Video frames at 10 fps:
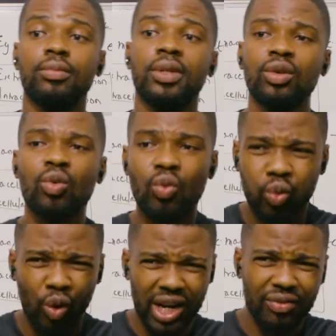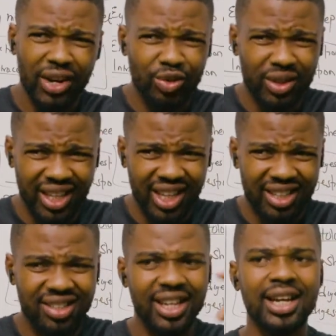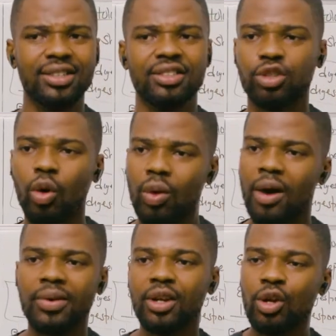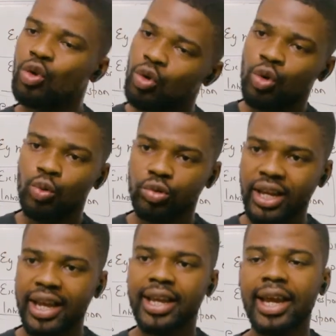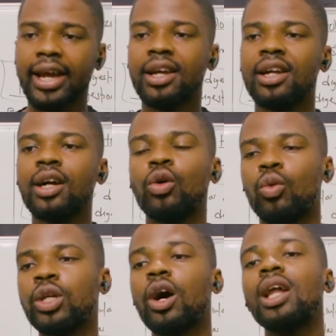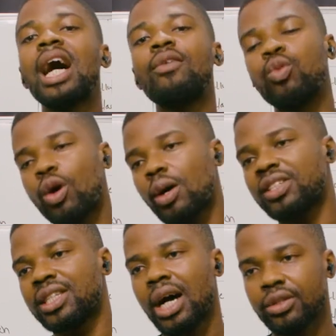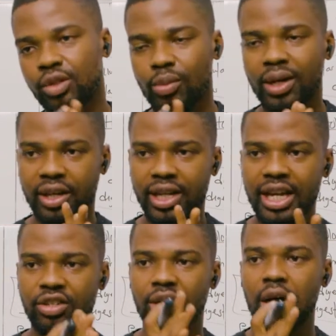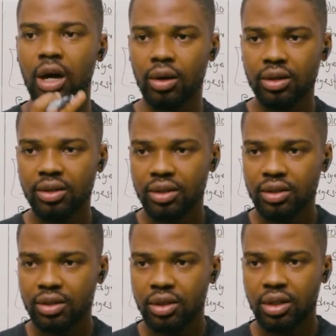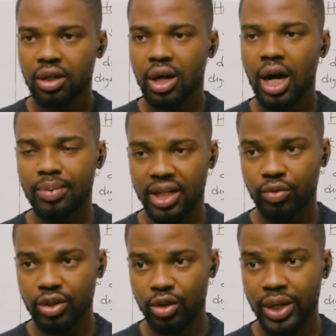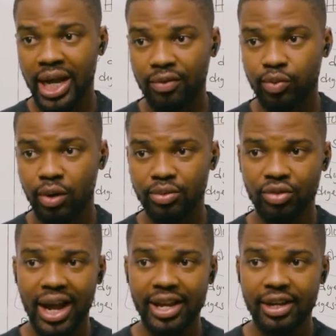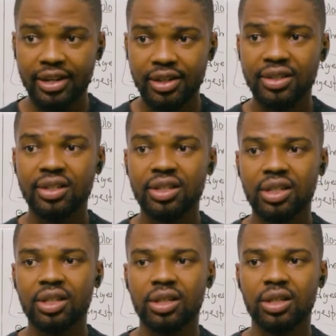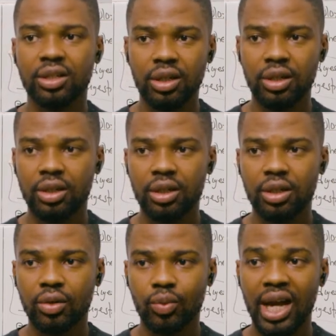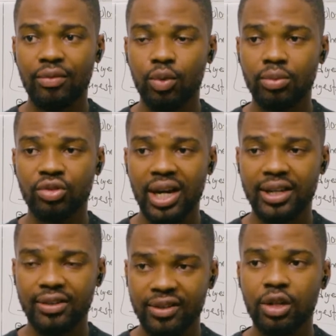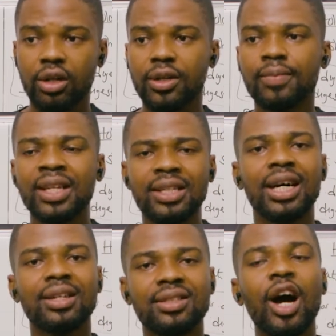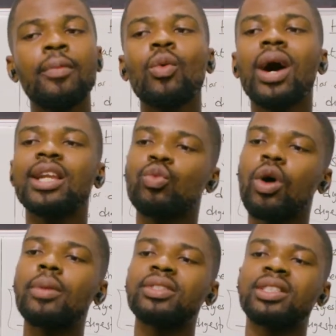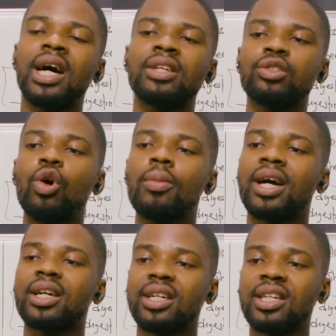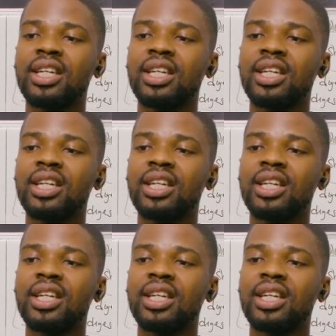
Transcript: me whatever you think is the answer. Don't worry. We'll sit here. We all have worms in our stomach, yes or no? I believe we know we have worms, right? Good. We have worms, right? Good. Now, tell me why the worms in our stomach